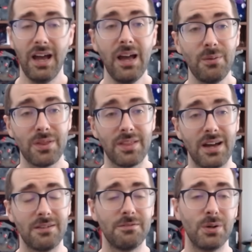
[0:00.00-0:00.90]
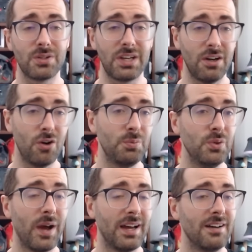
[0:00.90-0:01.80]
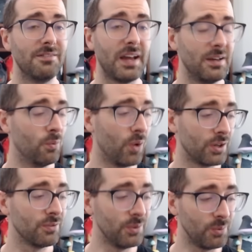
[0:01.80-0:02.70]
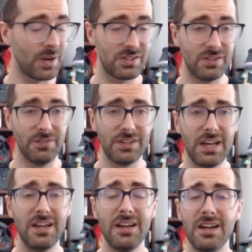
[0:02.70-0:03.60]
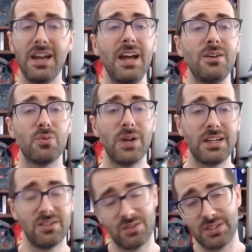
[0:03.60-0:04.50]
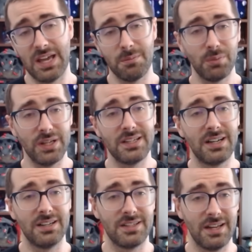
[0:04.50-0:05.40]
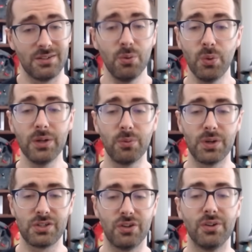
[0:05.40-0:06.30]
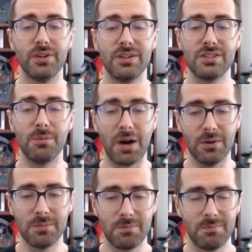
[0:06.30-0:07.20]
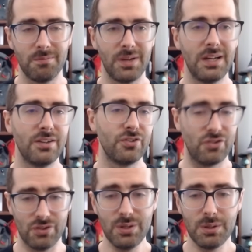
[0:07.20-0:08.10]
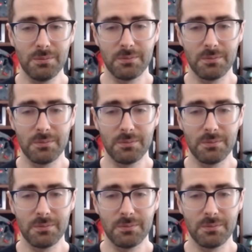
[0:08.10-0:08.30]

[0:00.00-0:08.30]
And with that, folks, I hope you have a wonderful rest of the day, and regular gameplay content will return tomorrow. See ya!